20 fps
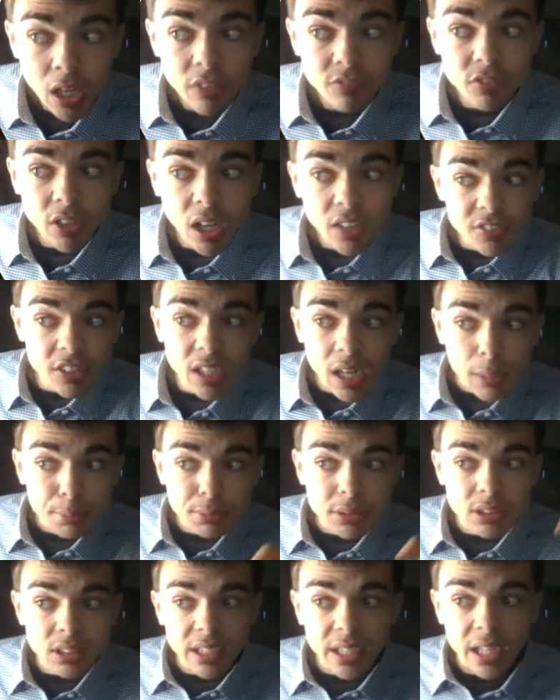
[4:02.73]
The other
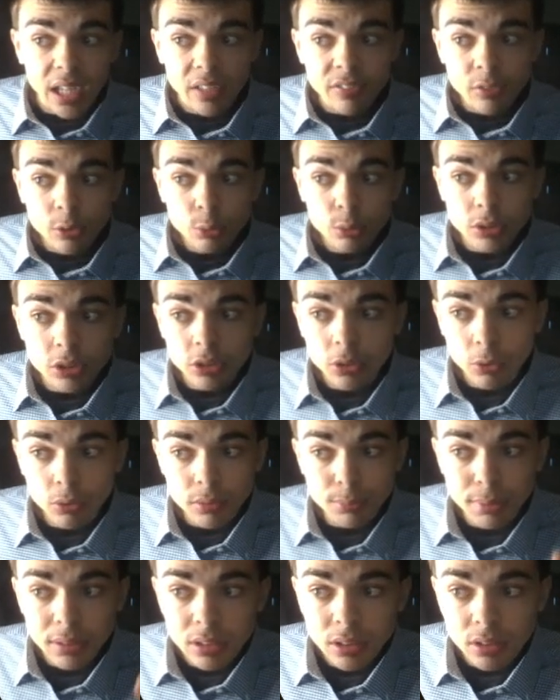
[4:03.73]
option you have, which should only
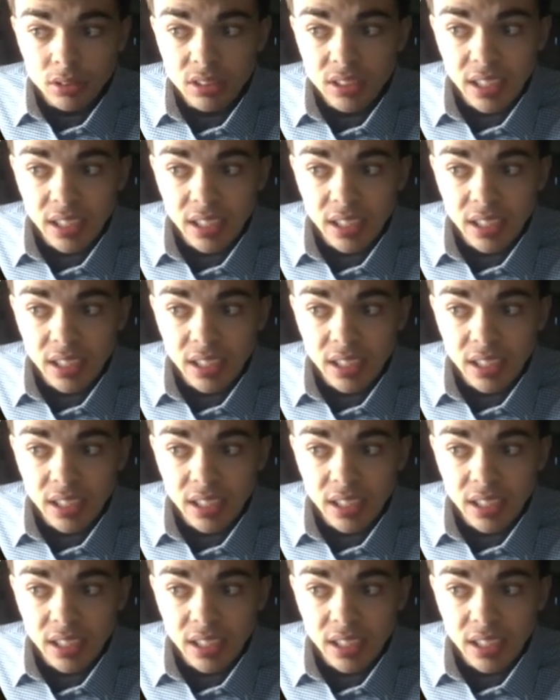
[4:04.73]
be used